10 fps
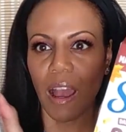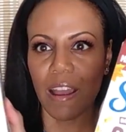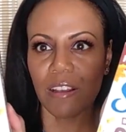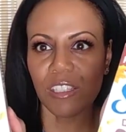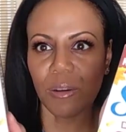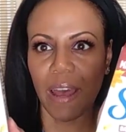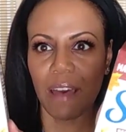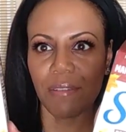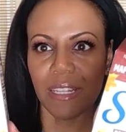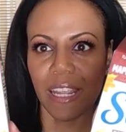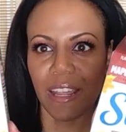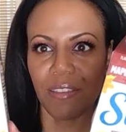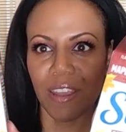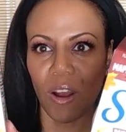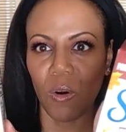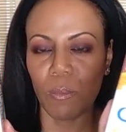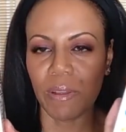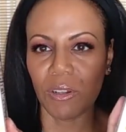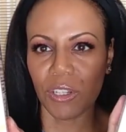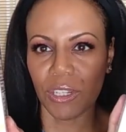I also have it in the
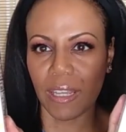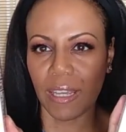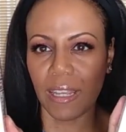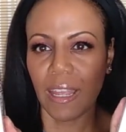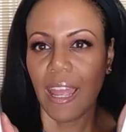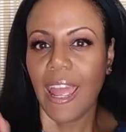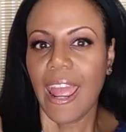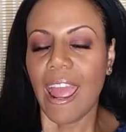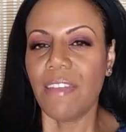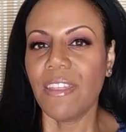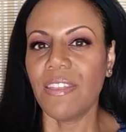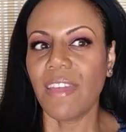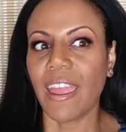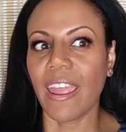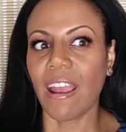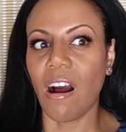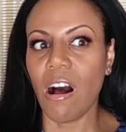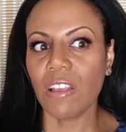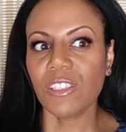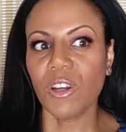oatmeal cookie. And then they
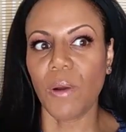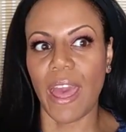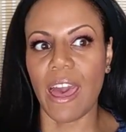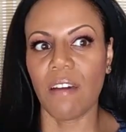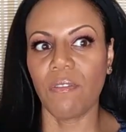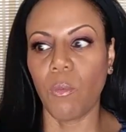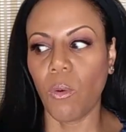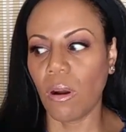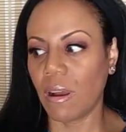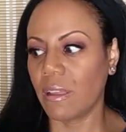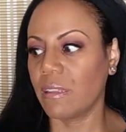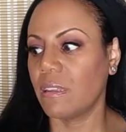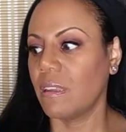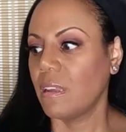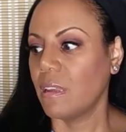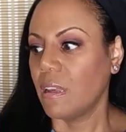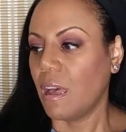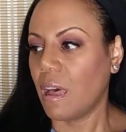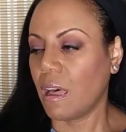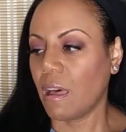also have one,
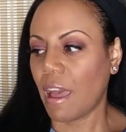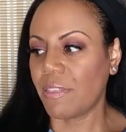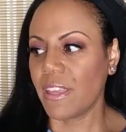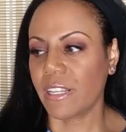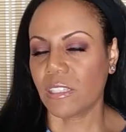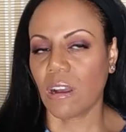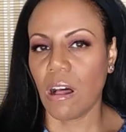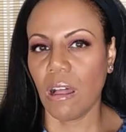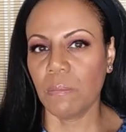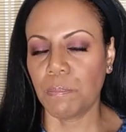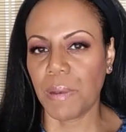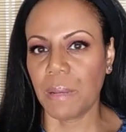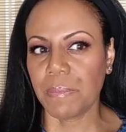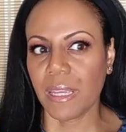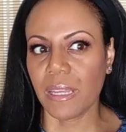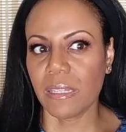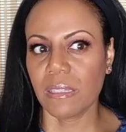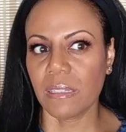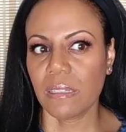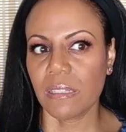I think it's called
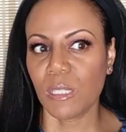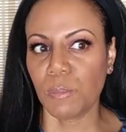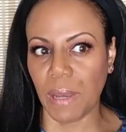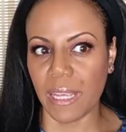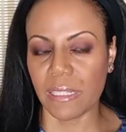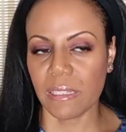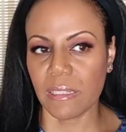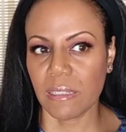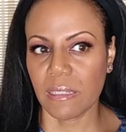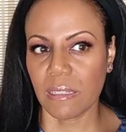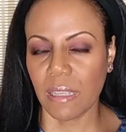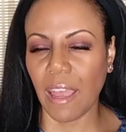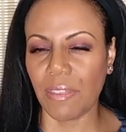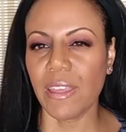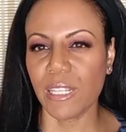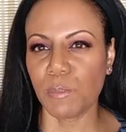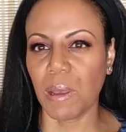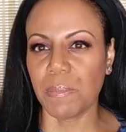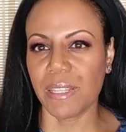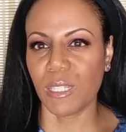pumpkin spice. Yeah, I think it's
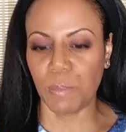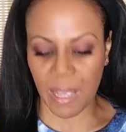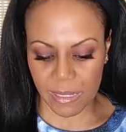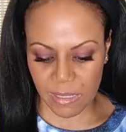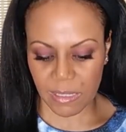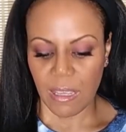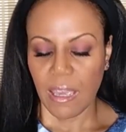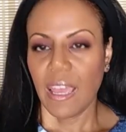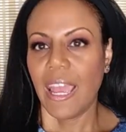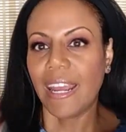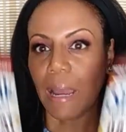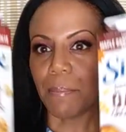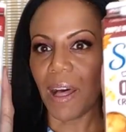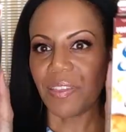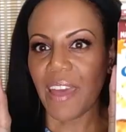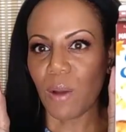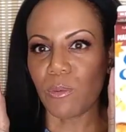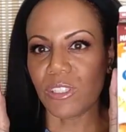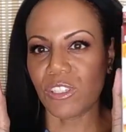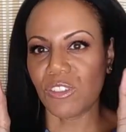pumpkin spice. And I bought that
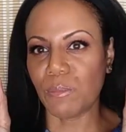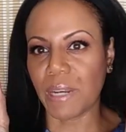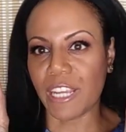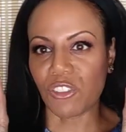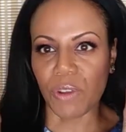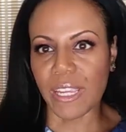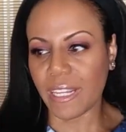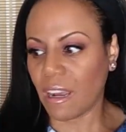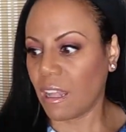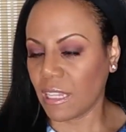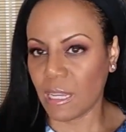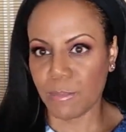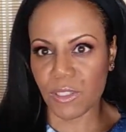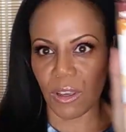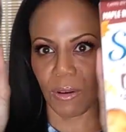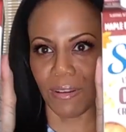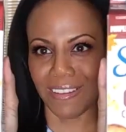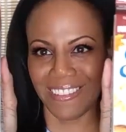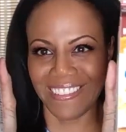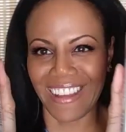one too, but I drank it all up, so
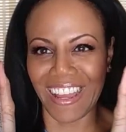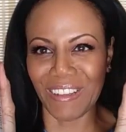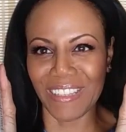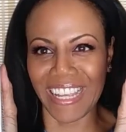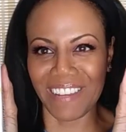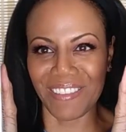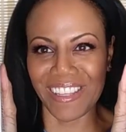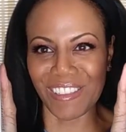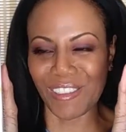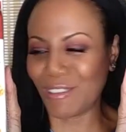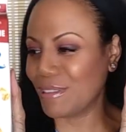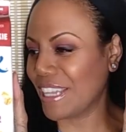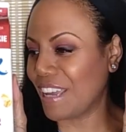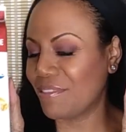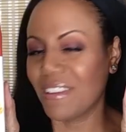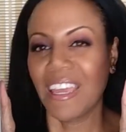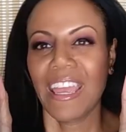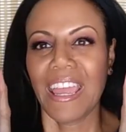I only have these two left.